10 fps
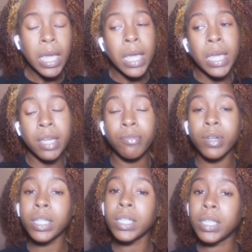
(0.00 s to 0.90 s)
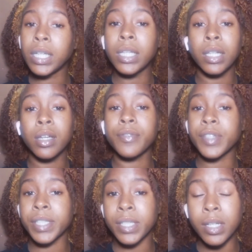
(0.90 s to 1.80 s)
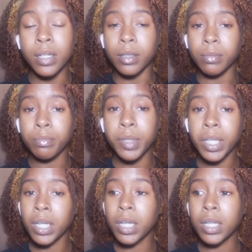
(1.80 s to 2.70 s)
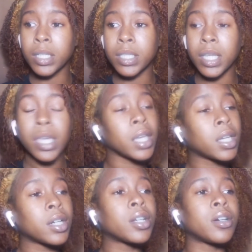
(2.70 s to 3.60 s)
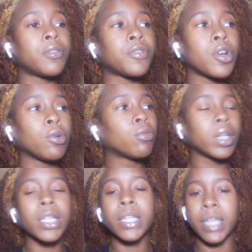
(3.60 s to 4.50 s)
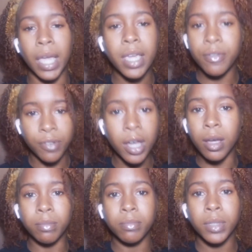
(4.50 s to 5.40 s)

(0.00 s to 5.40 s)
he really did love his son because he could have really gave up